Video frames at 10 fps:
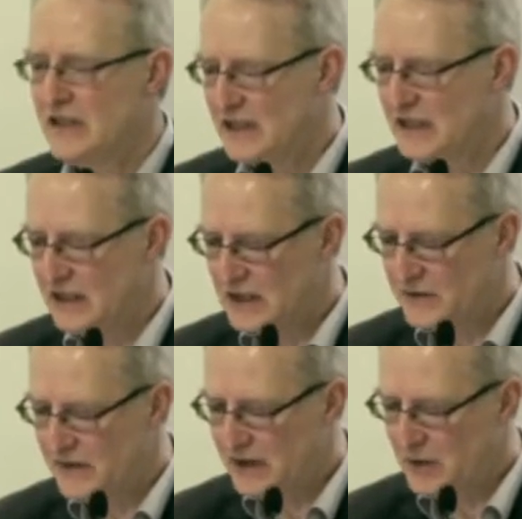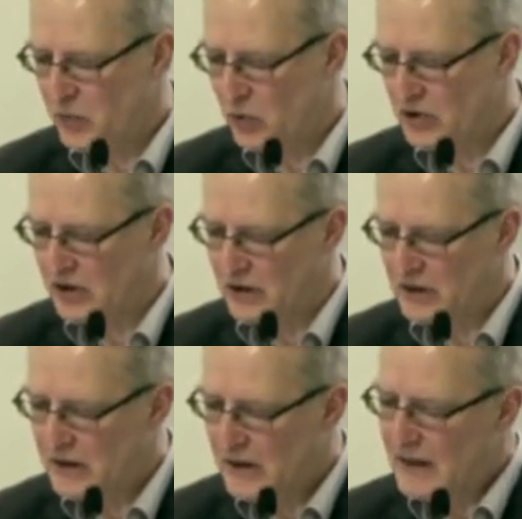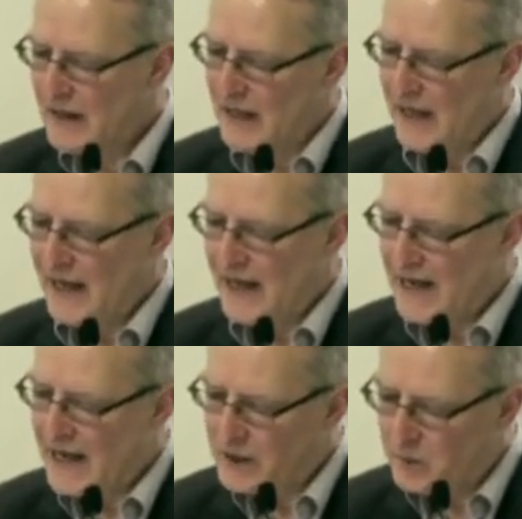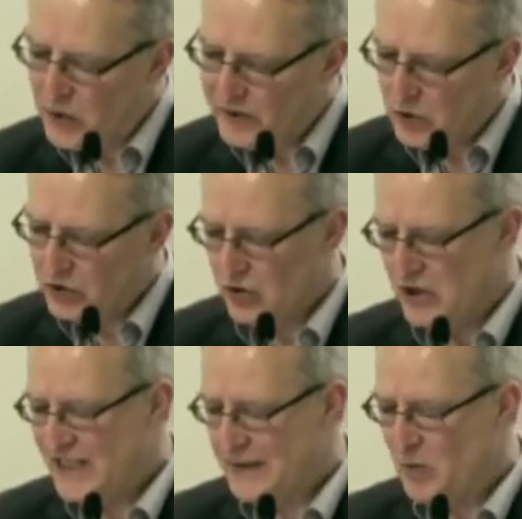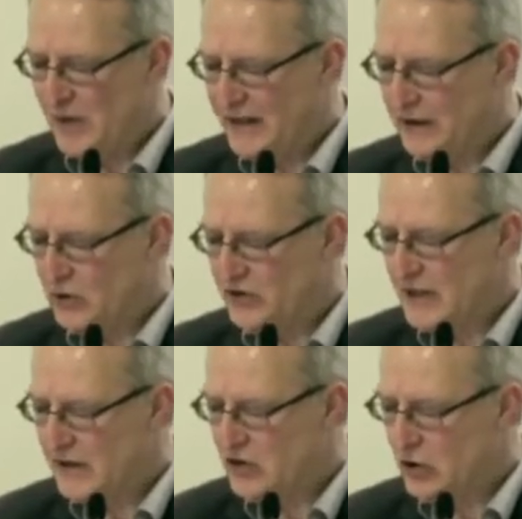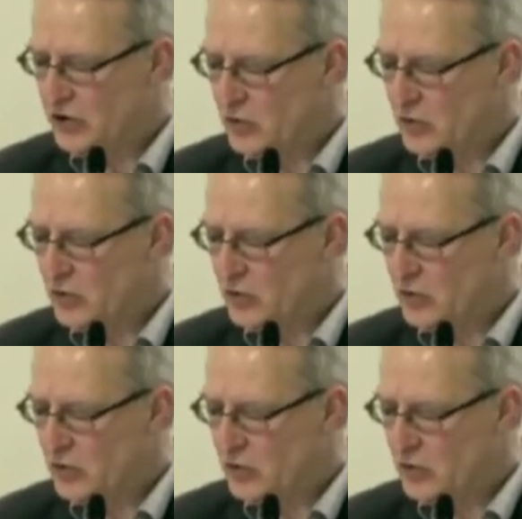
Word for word: in kink and is very important. And the point will also need to be made that consent is not